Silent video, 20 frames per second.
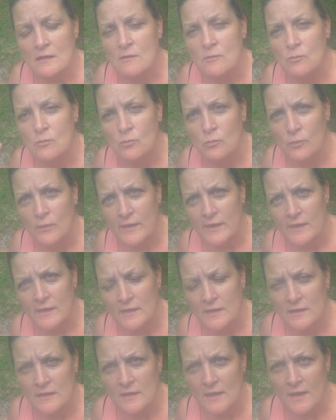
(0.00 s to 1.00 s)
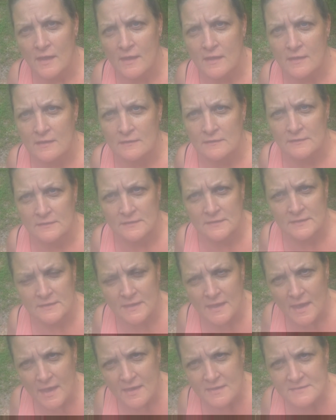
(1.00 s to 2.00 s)
and waiting and
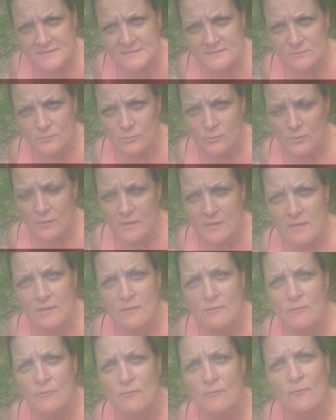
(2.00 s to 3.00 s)
guess what